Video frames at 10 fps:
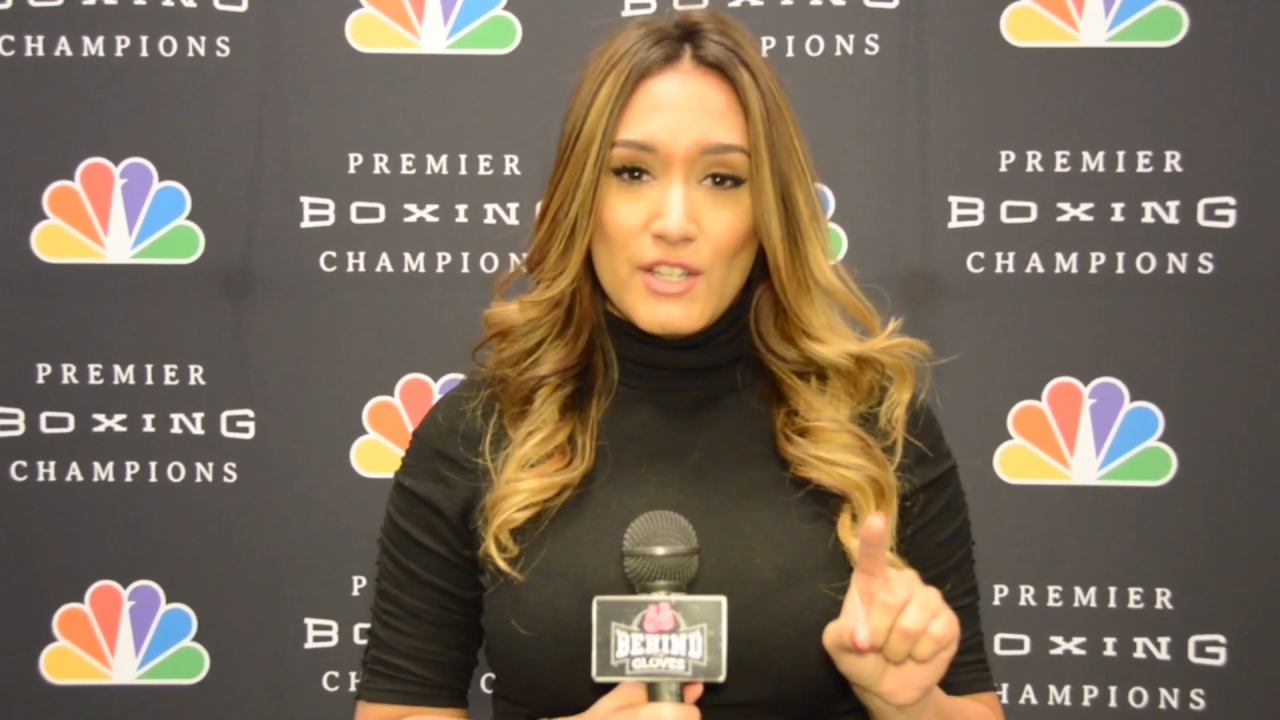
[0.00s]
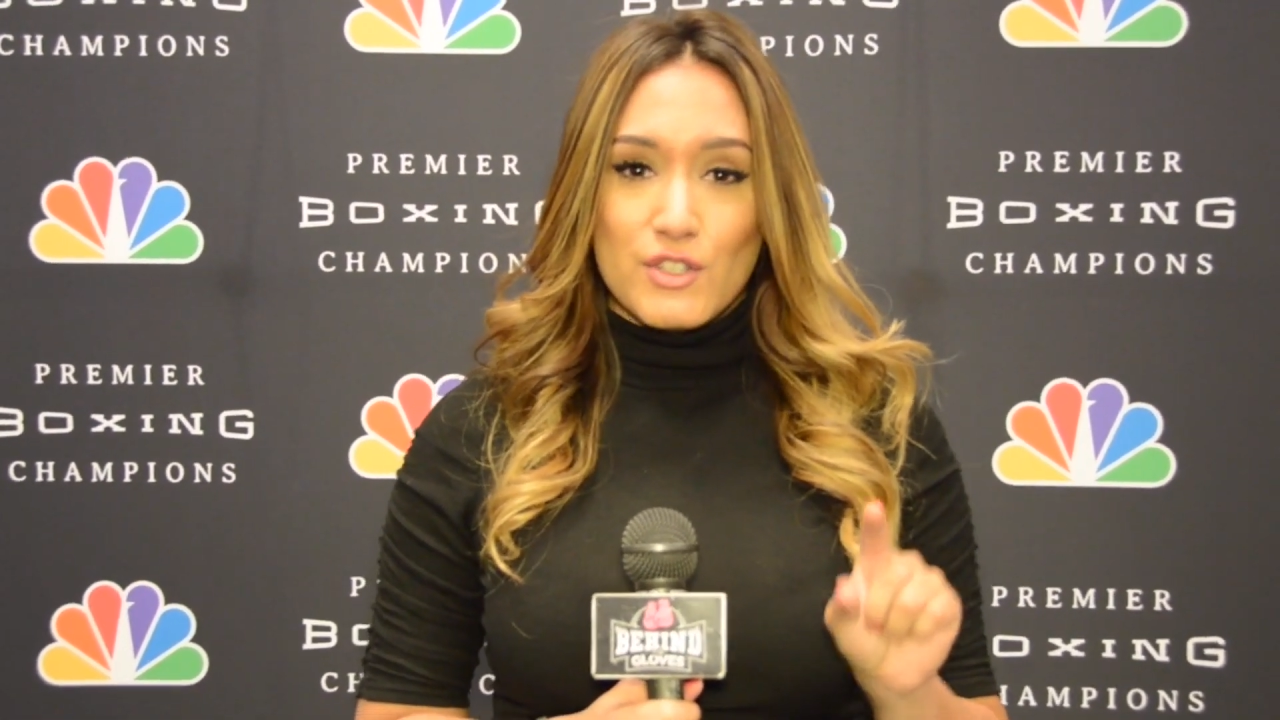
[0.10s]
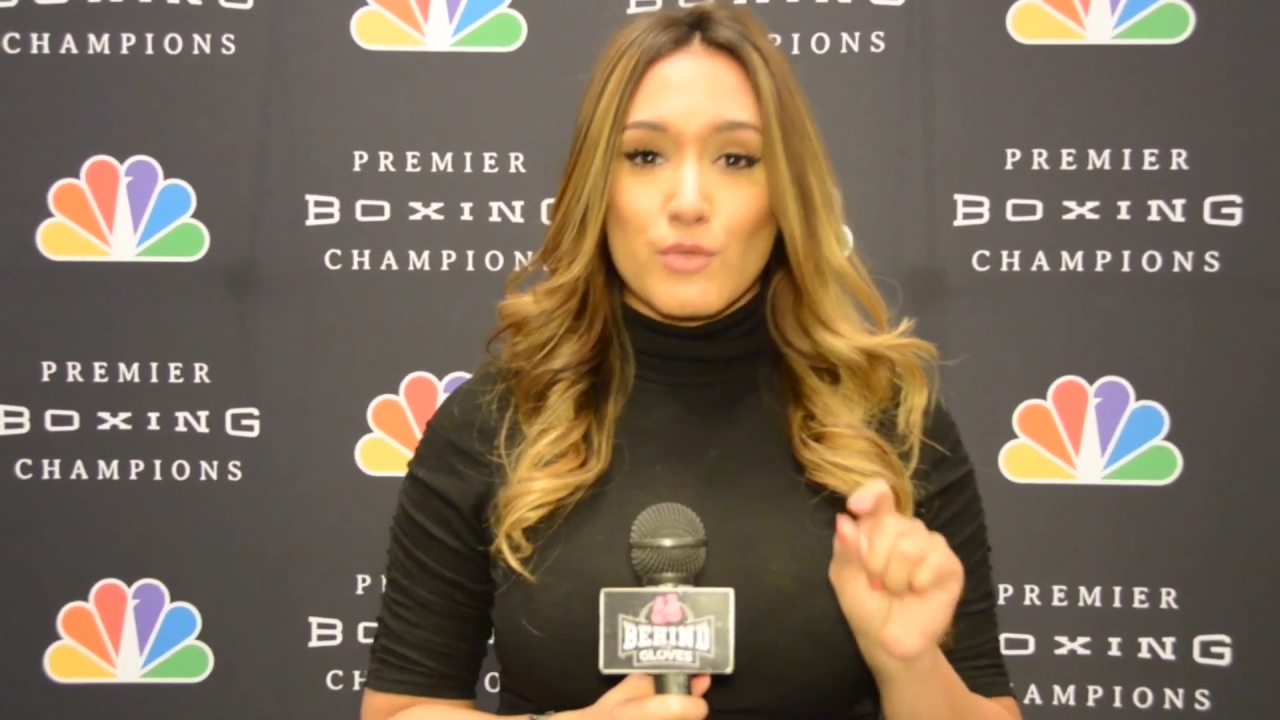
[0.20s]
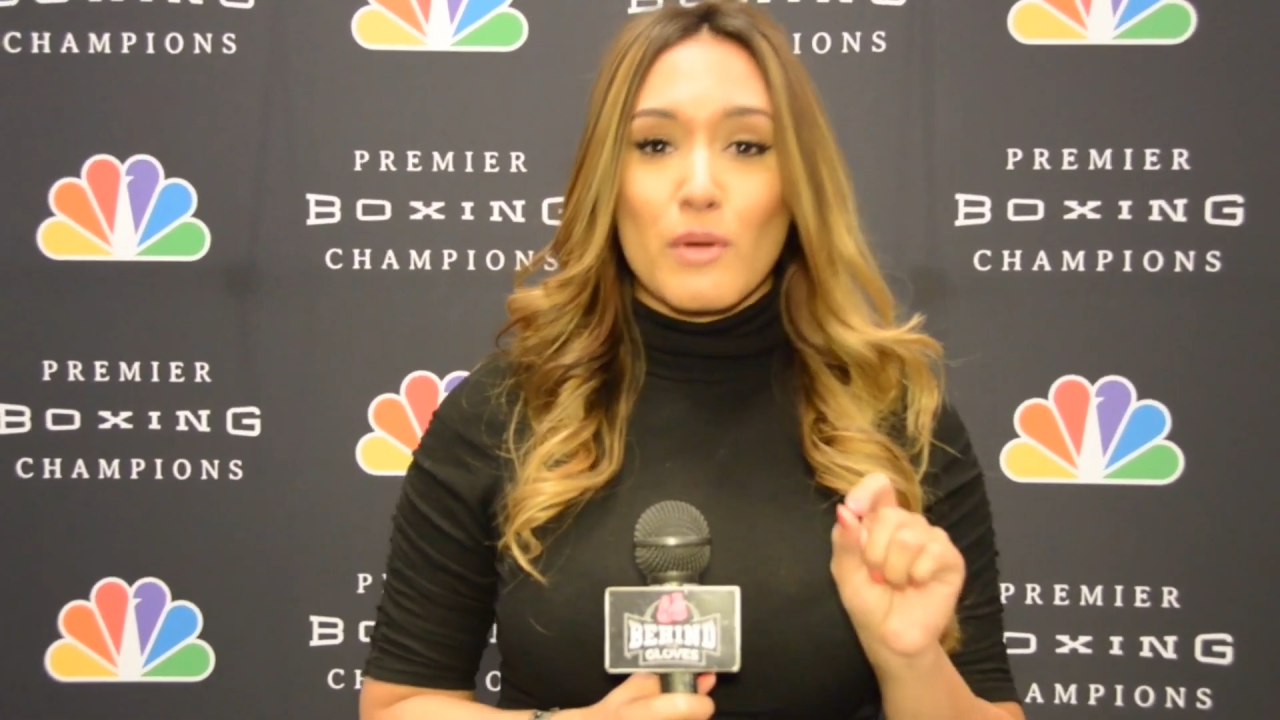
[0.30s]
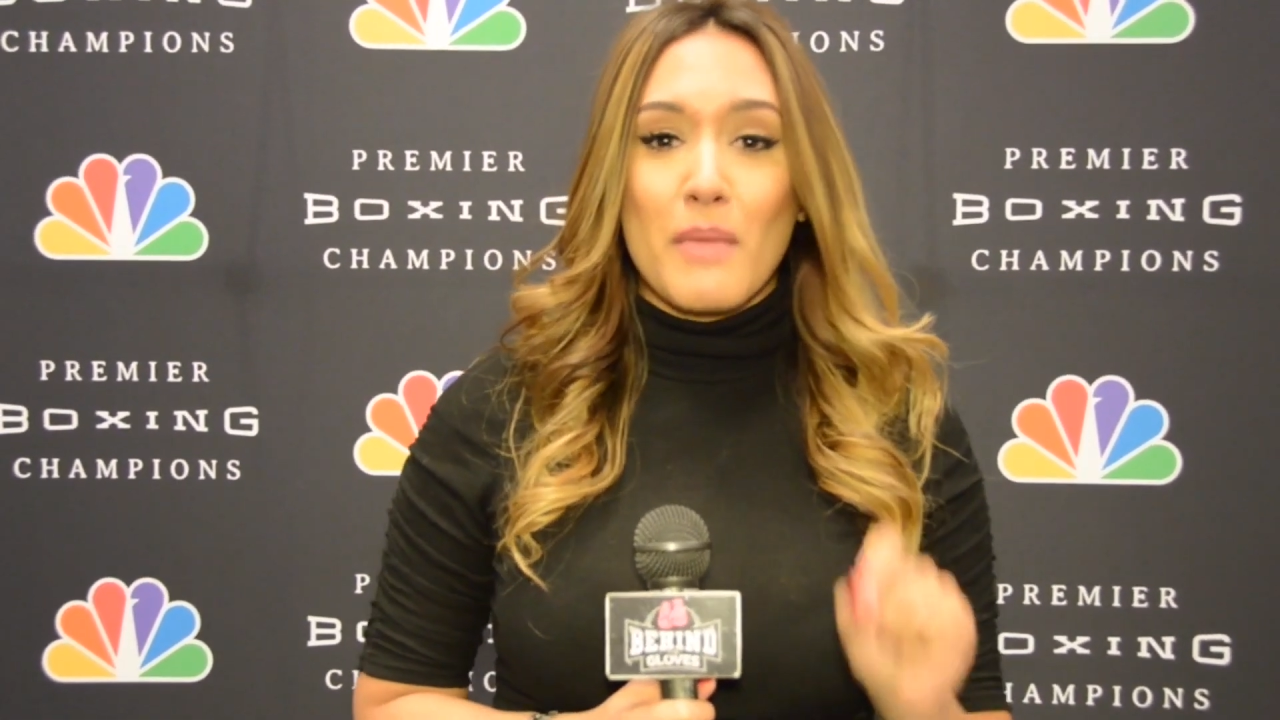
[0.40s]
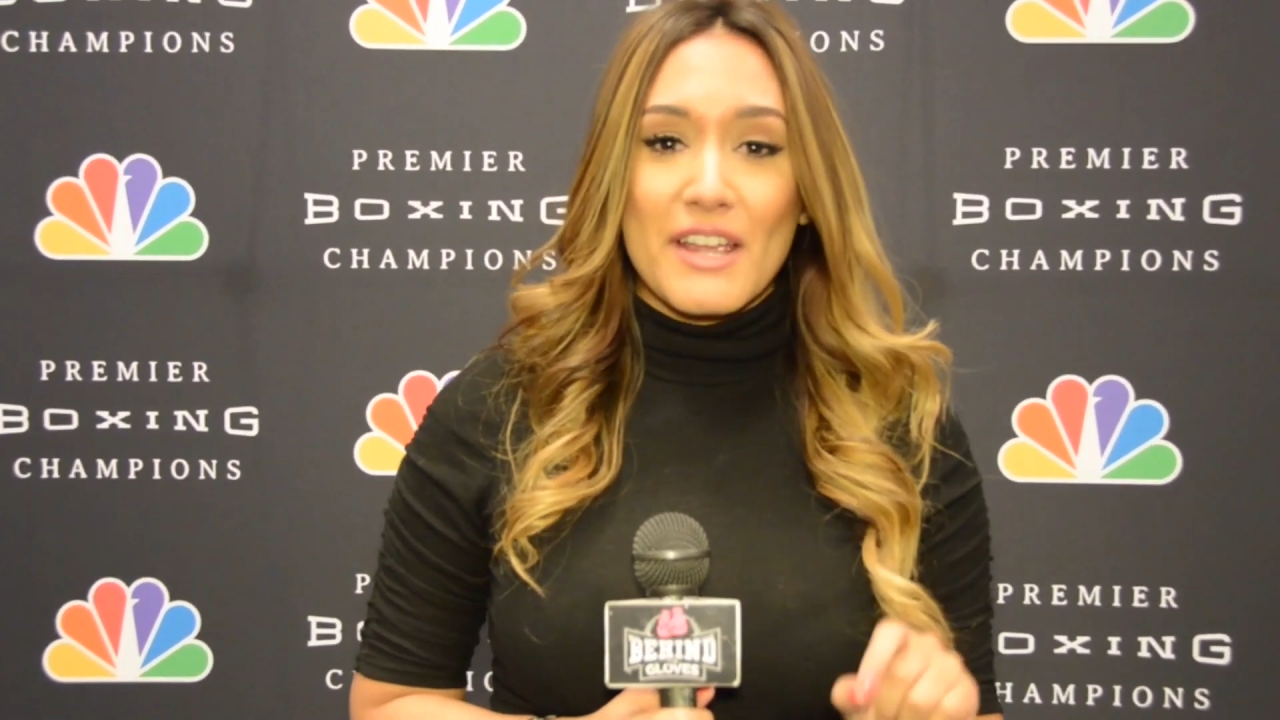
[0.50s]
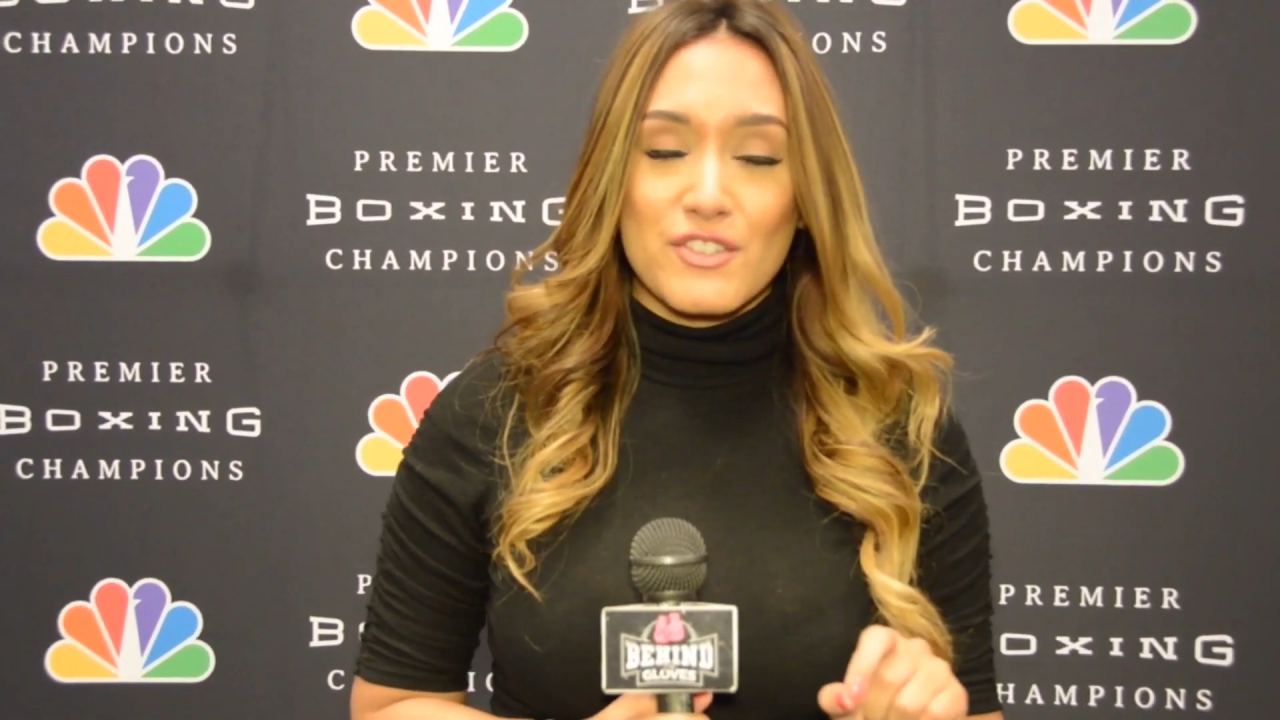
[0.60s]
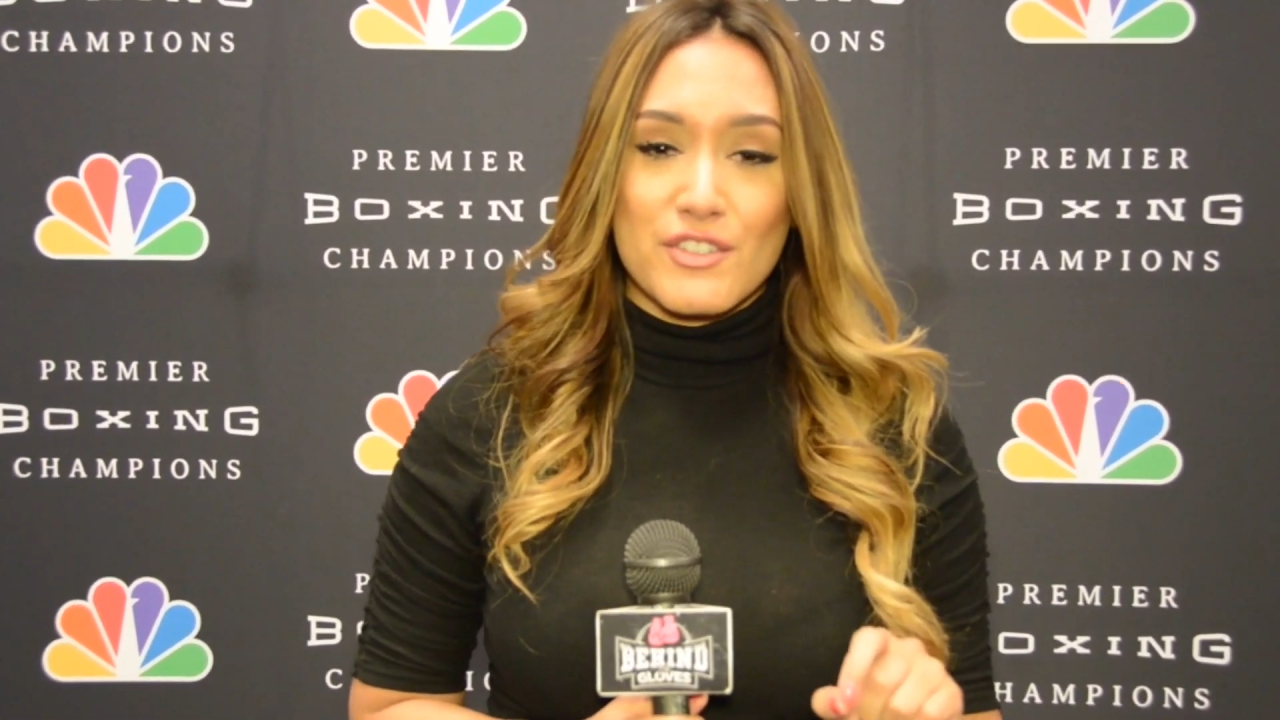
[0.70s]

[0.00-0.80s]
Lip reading: to remind